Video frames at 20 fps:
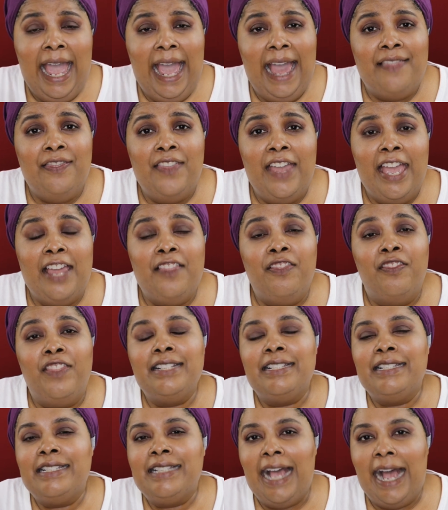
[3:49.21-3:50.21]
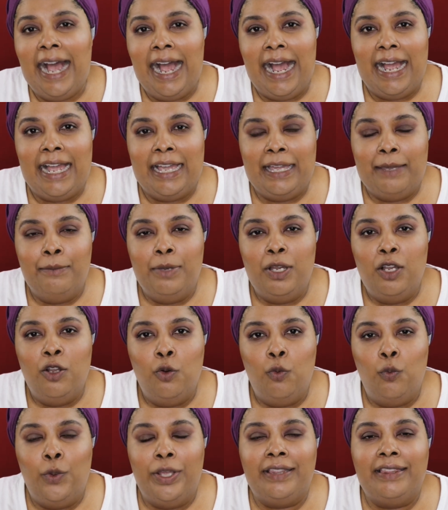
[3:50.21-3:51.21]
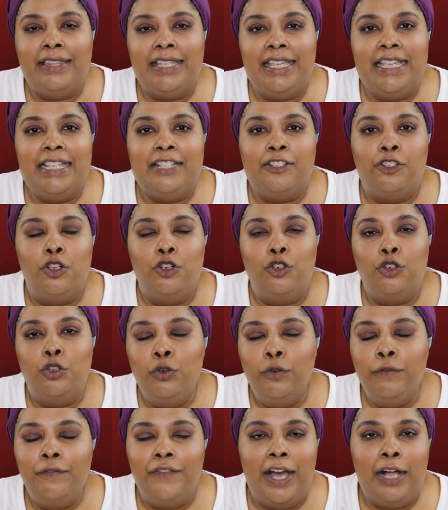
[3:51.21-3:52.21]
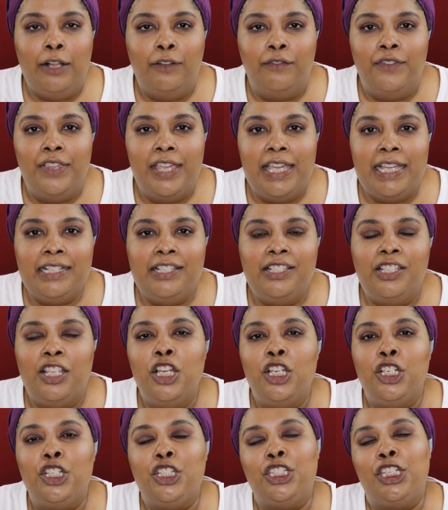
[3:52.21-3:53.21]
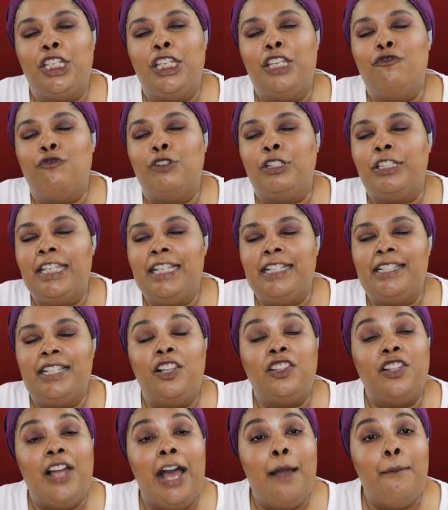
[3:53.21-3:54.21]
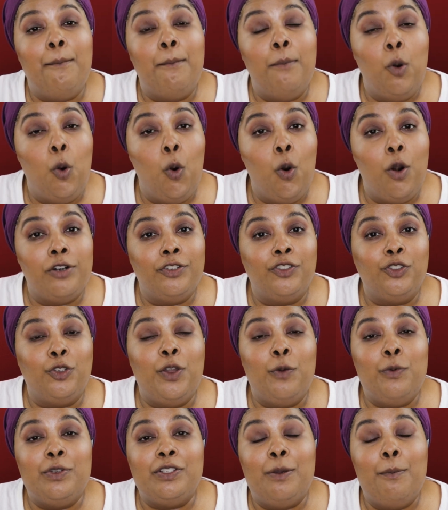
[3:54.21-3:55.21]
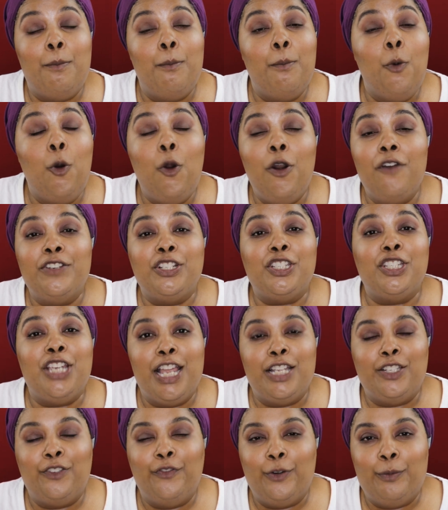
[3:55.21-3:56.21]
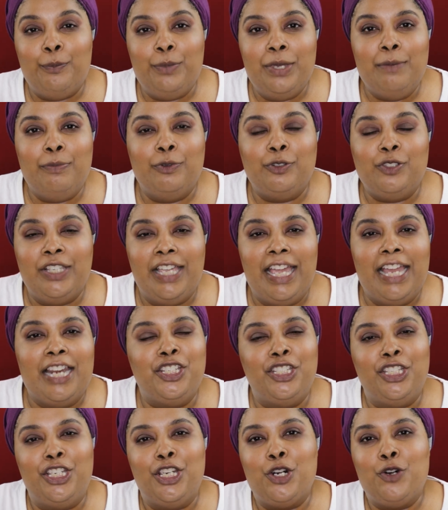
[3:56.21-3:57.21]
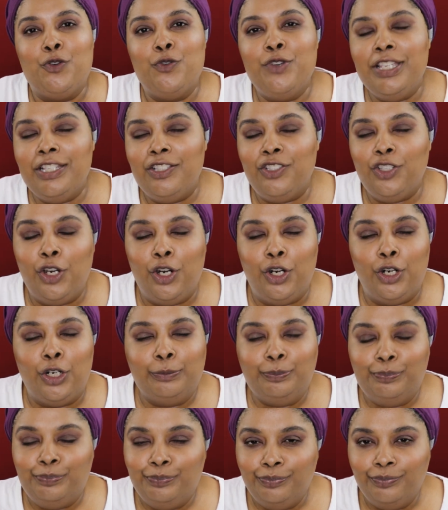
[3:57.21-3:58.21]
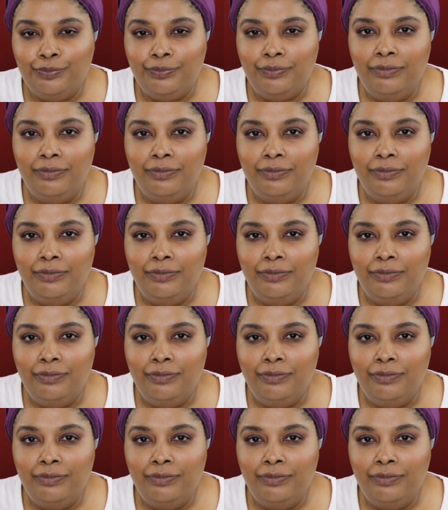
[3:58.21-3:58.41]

And then this time with these new velvets, she released a lot more. So there was more of a chance for people to get it. She increased her